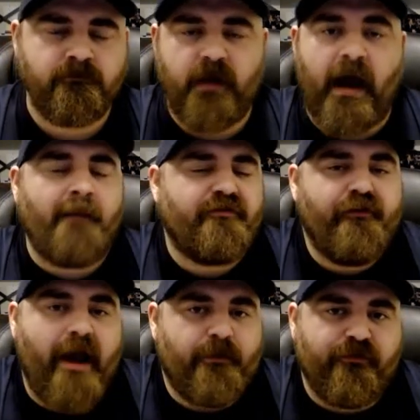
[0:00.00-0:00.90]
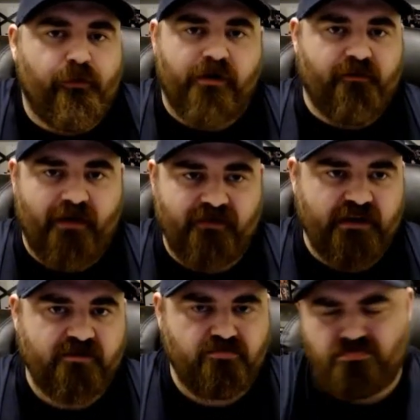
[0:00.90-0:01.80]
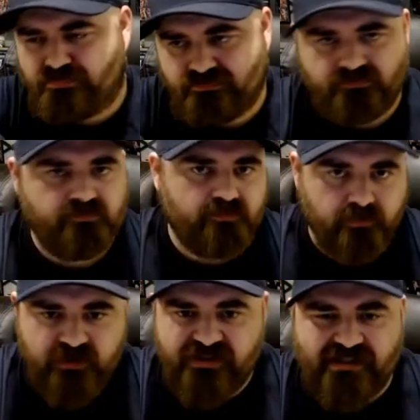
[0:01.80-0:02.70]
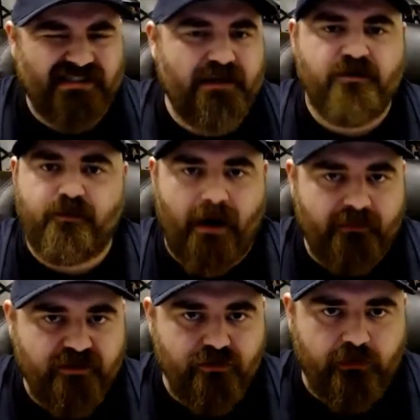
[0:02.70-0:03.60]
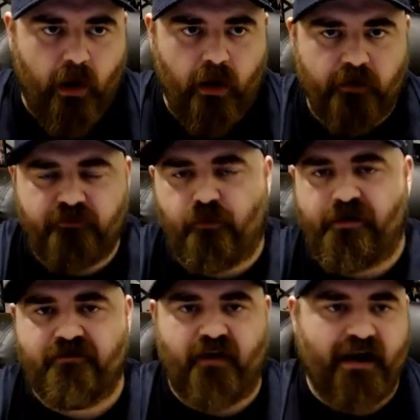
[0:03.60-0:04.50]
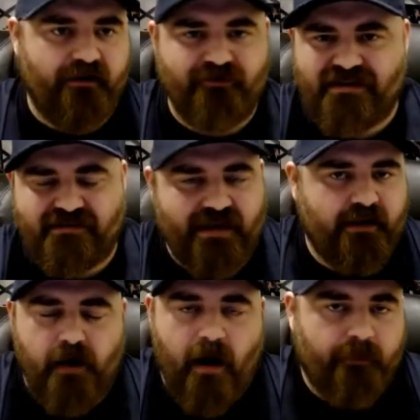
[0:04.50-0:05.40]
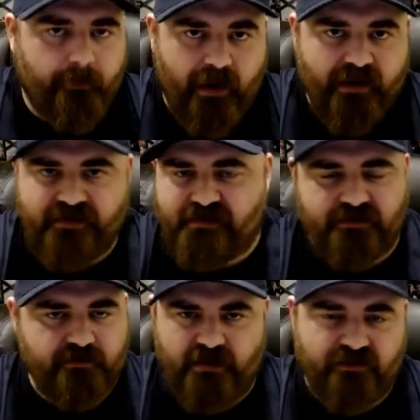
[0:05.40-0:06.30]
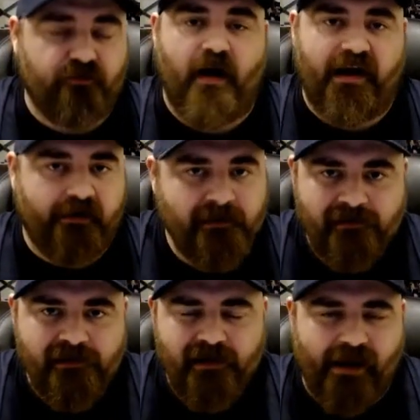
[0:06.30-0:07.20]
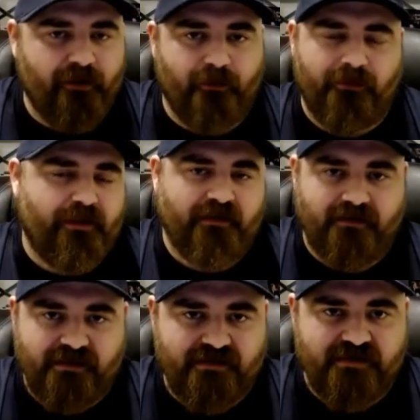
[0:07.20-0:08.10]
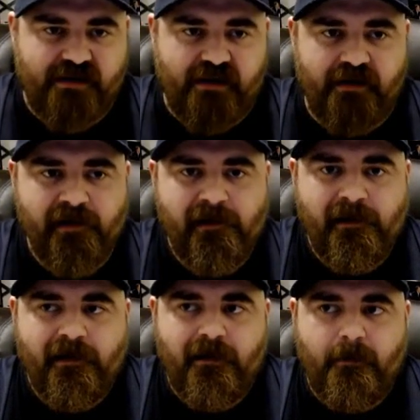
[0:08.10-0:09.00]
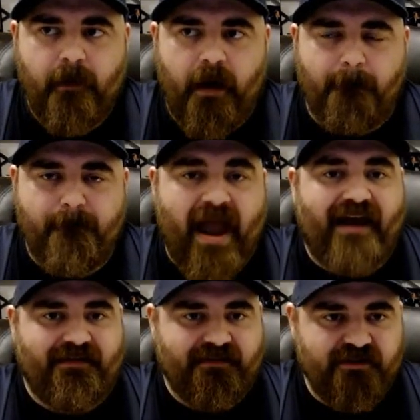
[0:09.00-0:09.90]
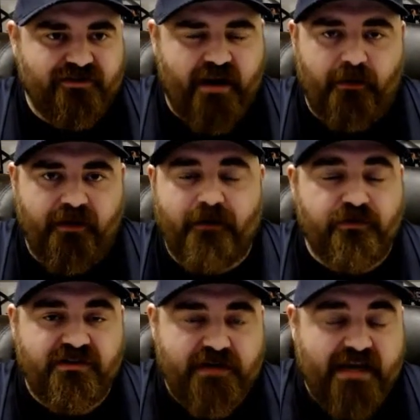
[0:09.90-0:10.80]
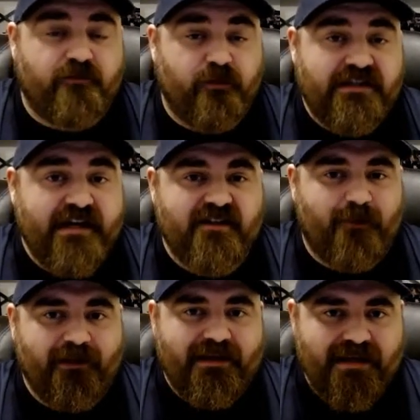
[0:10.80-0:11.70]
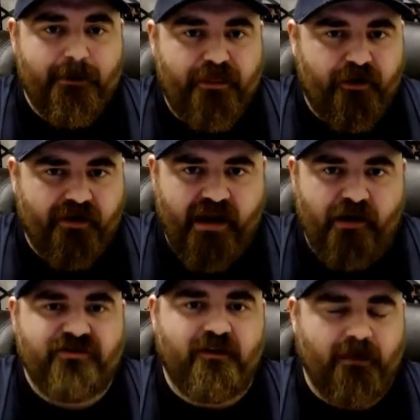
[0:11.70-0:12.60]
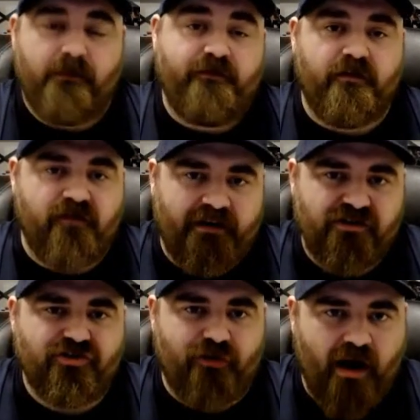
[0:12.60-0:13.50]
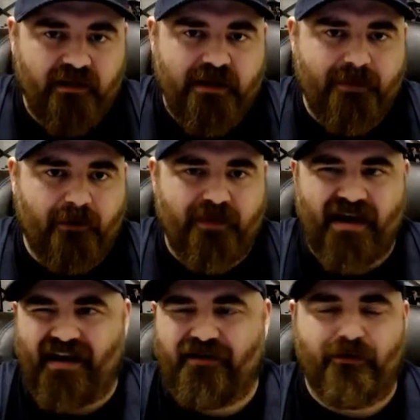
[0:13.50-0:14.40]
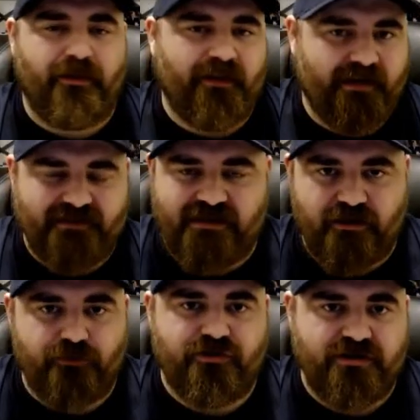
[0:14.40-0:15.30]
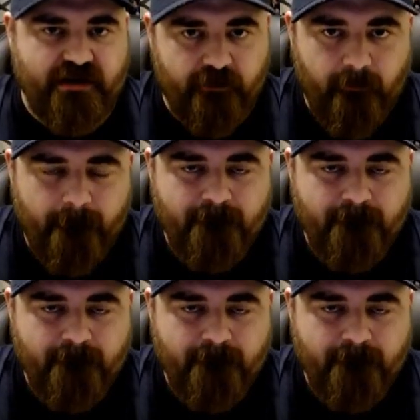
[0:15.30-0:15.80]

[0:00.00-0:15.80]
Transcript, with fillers: I'm fine with 45 days. 60 was probably too long. 45 is a compromise. It's it's fine. I don't think that this is a a bad decision. I don't think it was debt. We desperately needed 30. I know some people feel very strongly about that. I don't think it's a huge deal.